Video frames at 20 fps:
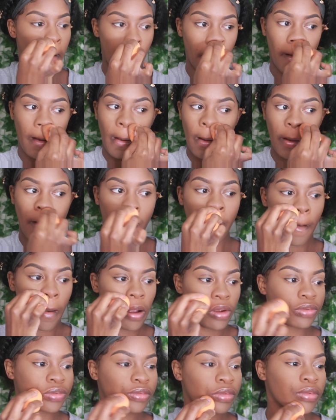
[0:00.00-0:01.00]
So every
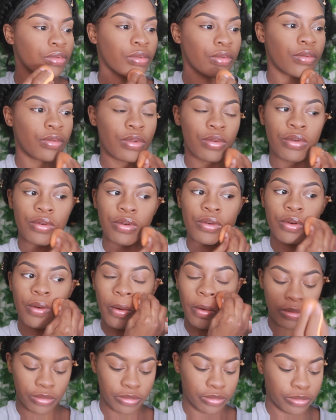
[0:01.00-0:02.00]
single place that I
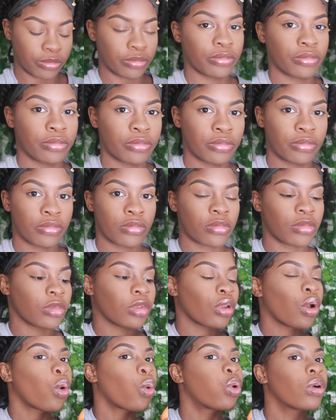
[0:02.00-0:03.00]
highlighted, I'm going to be
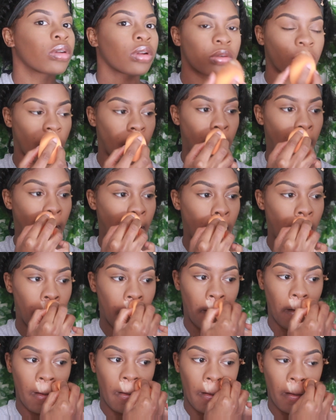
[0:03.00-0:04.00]
setting, you guys.
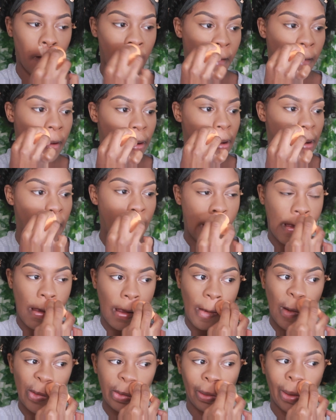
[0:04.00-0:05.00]
You got to set your
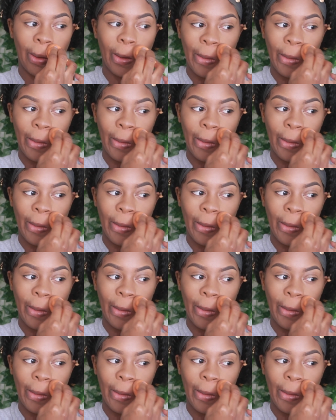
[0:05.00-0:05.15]
face.